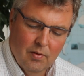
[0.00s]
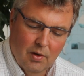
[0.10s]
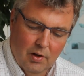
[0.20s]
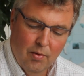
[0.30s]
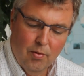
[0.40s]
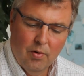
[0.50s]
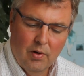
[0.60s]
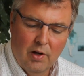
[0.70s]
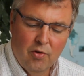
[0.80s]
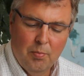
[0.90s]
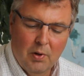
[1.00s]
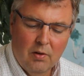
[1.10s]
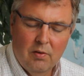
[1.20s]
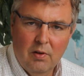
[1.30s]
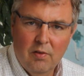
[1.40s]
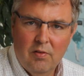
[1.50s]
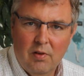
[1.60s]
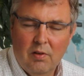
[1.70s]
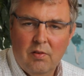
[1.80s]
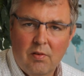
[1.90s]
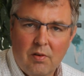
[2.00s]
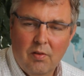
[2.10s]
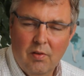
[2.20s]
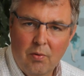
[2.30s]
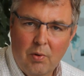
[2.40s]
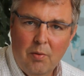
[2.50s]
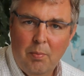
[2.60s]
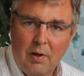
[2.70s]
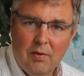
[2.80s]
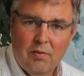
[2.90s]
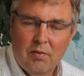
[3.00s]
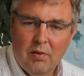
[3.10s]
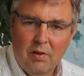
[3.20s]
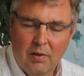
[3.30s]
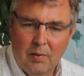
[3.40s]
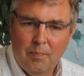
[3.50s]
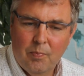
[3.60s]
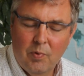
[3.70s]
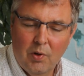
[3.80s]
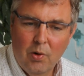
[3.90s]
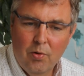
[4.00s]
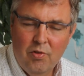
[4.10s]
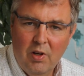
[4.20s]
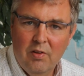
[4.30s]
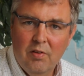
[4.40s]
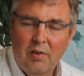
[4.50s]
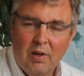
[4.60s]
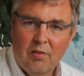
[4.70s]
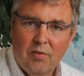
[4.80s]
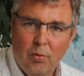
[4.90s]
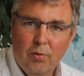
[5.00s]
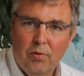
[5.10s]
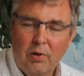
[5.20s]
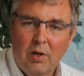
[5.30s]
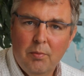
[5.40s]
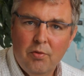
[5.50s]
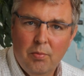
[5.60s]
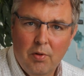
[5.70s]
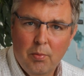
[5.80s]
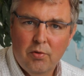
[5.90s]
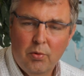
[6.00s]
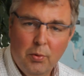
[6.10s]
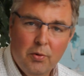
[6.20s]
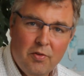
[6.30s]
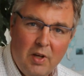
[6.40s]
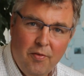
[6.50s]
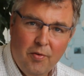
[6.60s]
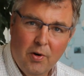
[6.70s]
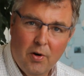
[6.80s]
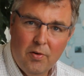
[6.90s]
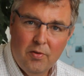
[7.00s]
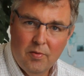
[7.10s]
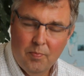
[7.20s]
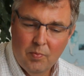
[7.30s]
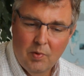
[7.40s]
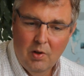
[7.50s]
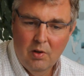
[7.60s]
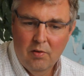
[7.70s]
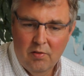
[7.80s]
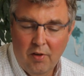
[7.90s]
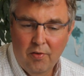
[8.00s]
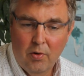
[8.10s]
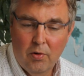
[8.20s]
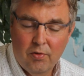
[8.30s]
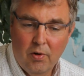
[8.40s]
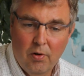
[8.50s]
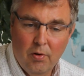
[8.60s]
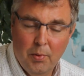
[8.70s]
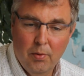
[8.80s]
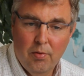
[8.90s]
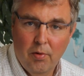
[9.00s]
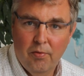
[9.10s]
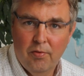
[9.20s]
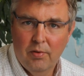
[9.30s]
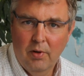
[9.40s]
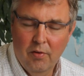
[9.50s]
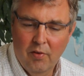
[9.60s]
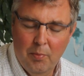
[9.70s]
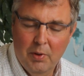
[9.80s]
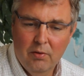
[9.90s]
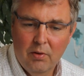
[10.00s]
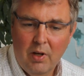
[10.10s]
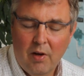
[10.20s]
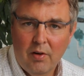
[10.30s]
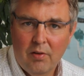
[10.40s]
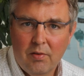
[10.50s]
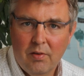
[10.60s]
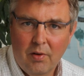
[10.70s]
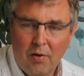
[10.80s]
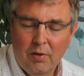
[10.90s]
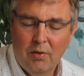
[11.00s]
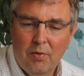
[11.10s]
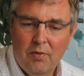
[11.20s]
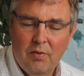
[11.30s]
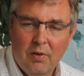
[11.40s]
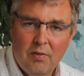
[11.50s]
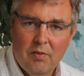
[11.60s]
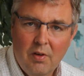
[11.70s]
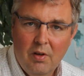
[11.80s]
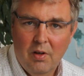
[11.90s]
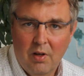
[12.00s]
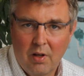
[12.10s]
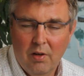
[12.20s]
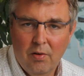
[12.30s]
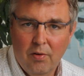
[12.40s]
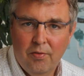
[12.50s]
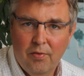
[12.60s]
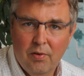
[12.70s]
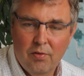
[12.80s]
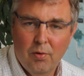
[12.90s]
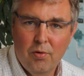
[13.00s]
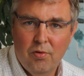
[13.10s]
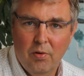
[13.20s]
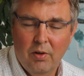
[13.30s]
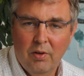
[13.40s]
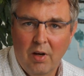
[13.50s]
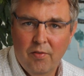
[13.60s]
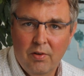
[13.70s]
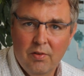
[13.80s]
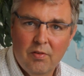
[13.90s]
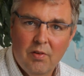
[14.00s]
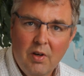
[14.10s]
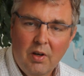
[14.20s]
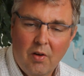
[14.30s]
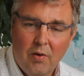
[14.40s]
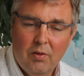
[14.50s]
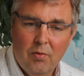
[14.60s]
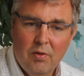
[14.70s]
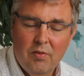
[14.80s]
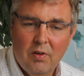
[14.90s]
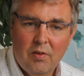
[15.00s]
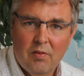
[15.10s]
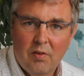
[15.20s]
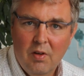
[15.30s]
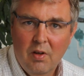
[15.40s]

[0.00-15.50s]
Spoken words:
Another aspect is that the RED Plus negotiated text also comes with what's called safeguards. Safeguards are both of environmental characteristics and of social and governance characteristics.